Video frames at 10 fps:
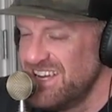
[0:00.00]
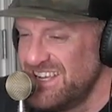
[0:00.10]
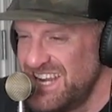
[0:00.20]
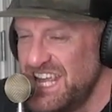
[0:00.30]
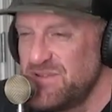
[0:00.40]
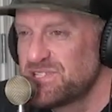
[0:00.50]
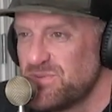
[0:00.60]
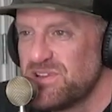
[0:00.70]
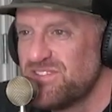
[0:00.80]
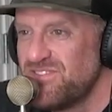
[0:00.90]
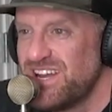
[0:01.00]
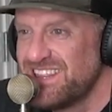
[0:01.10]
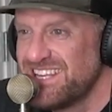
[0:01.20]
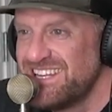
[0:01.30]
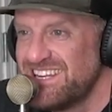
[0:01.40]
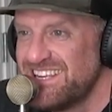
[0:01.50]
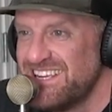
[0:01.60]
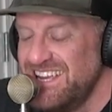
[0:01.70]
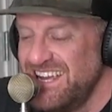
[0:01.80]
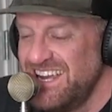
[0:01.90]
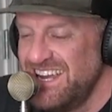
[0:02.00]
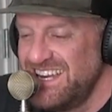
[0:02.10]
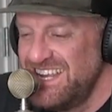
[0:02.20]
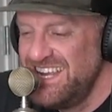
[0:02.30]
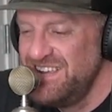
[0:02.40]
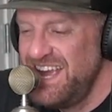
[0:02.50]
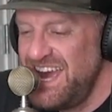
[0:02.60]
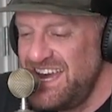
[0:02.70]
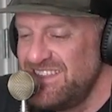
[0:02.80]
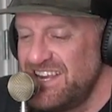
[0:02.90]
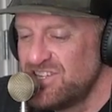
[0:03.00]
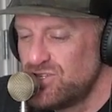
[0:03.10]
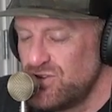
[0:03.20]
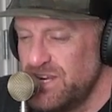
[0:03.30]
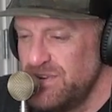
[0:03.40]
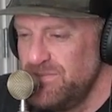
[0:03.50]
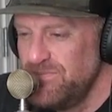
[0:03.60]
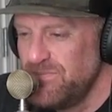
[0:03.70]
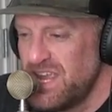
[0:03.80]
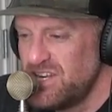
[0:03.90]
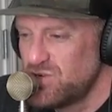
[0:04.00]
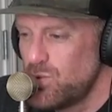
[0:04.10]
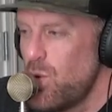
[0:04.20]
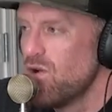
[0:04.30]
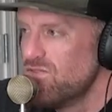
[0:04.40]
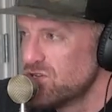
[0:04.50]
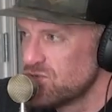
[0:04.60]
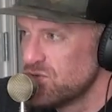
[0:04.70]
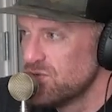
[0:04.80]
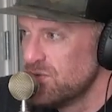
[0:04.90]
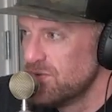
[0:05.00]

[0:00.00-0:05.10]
And then he was the one that finally did it. And he had that dream at 12 years old.